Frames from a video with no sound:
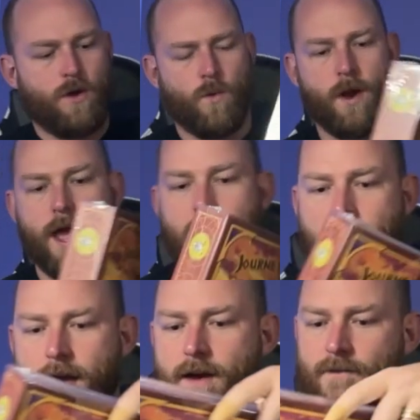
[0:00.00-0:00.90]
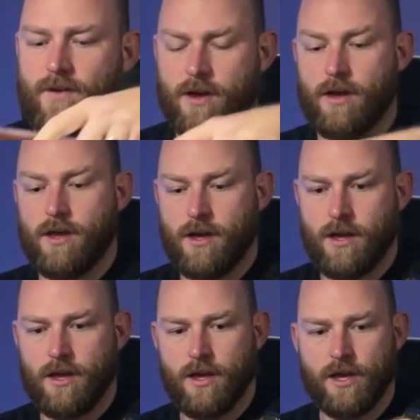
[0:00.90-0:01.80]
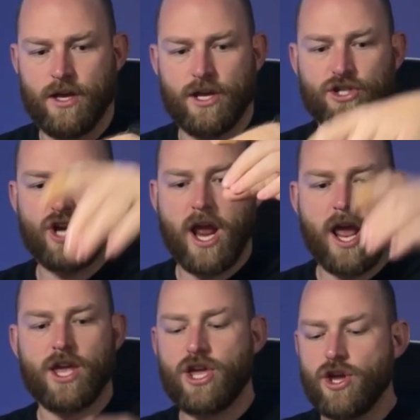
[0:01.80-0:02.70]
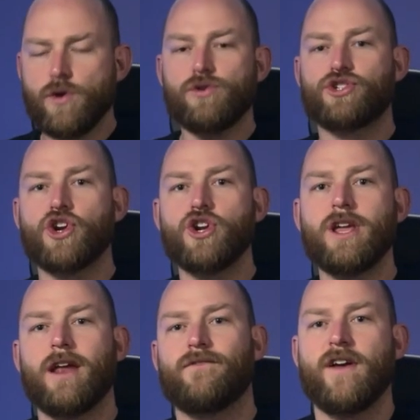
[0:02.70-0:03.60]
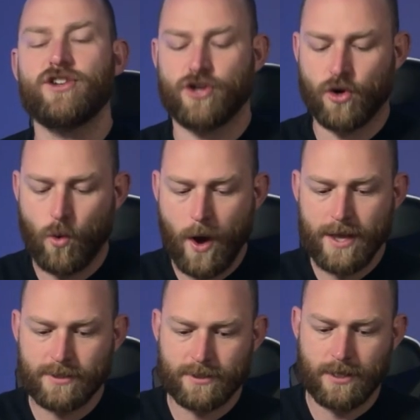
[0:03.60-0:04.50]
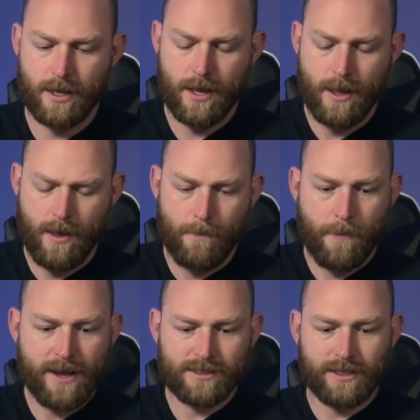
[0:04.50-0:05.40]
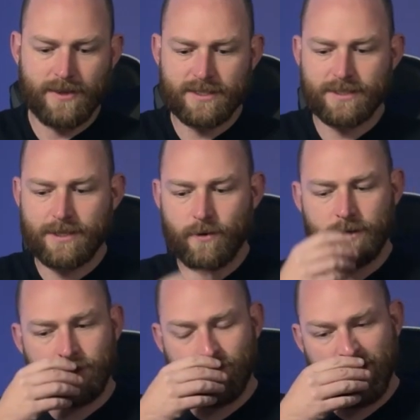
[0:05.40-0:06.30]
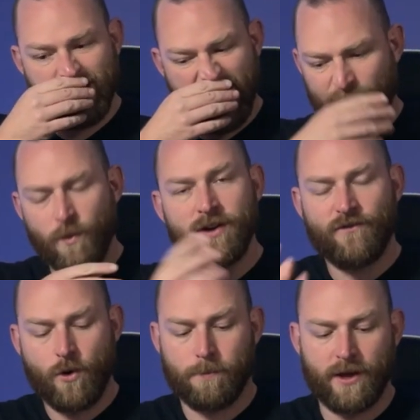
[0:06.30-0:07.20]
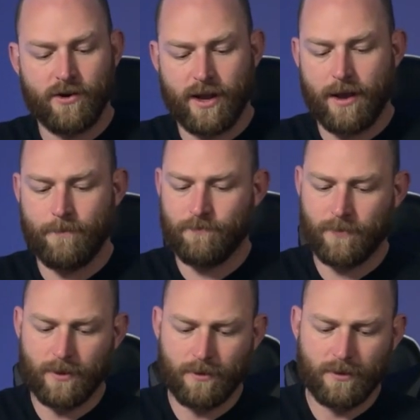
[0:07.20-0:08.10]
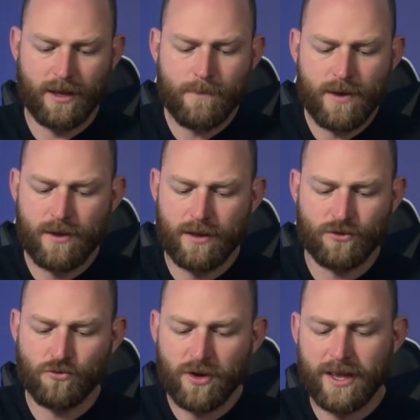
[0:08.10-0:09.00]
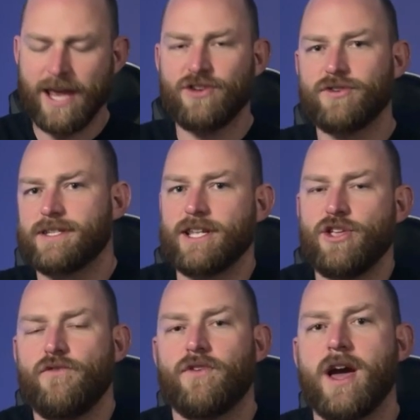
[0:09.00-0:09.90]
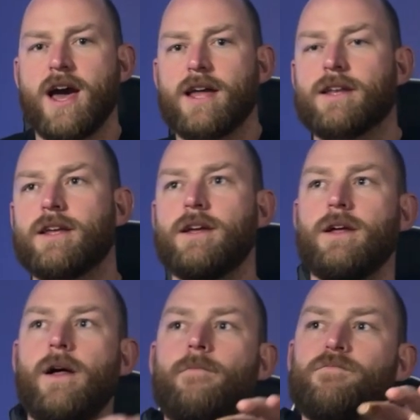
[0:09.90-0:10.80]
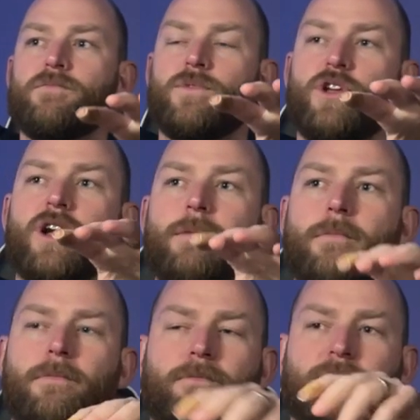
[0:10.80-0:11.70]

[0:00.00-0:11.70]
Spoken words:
we have JAQ, Journey Adventure Quest. Basically, this is going to be a 1 to 4 player game. It's really interesting. You're gonna,